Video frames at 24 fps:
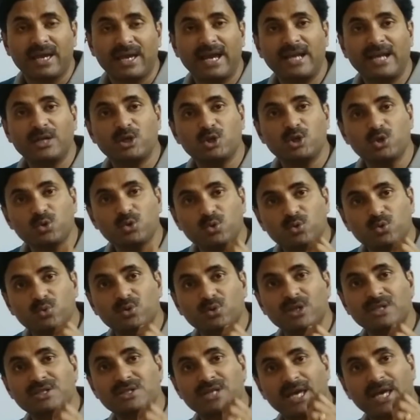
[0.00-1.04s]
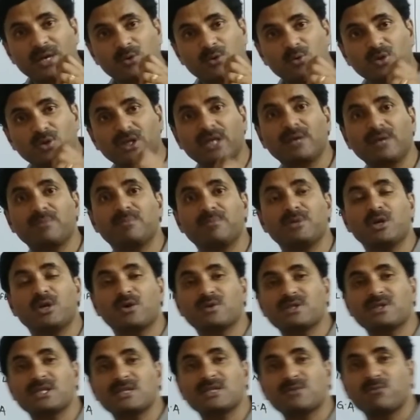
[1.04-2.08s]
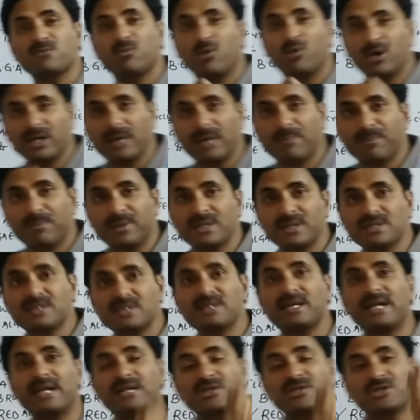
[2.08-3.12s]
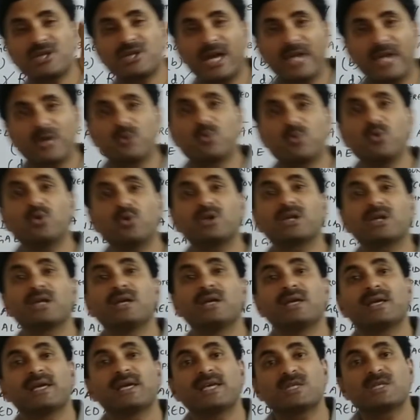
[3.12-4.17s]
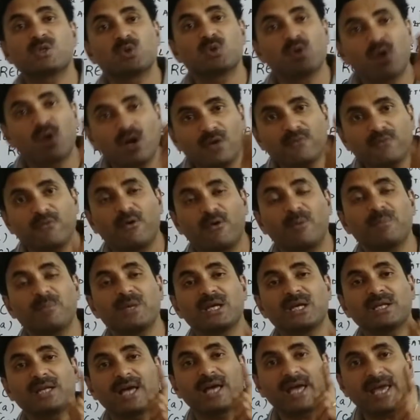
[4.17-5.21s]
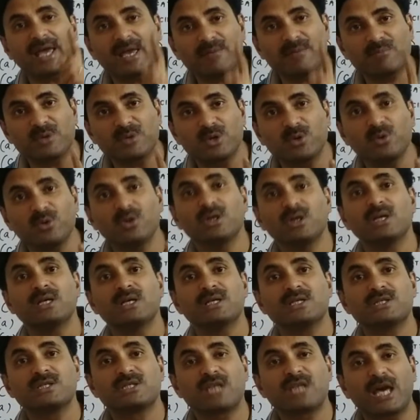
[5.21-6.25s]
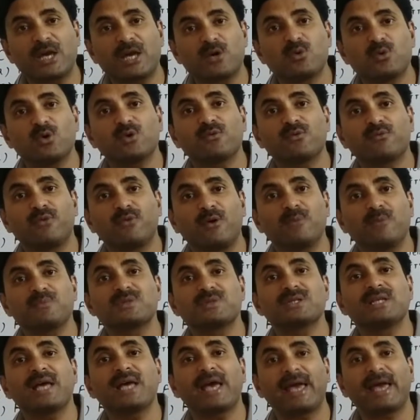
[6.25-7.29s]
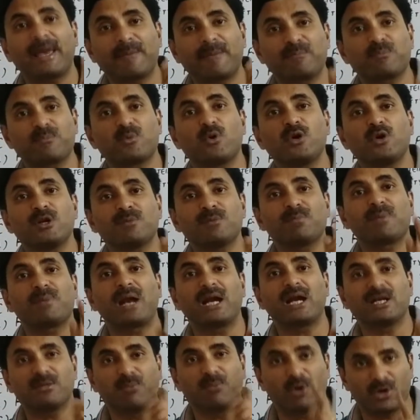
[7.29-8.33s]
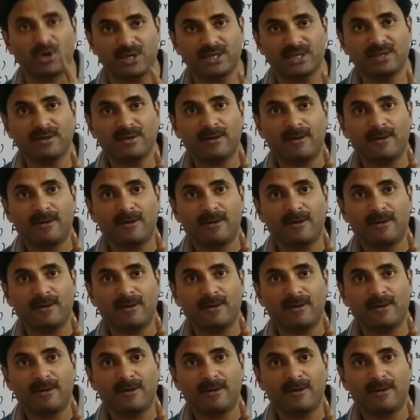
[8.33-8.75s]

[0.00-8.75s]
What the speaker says: and due to the zygotic meiosis, what happens, that zygote is not forming the embryo, zygote forms the haploid plant body.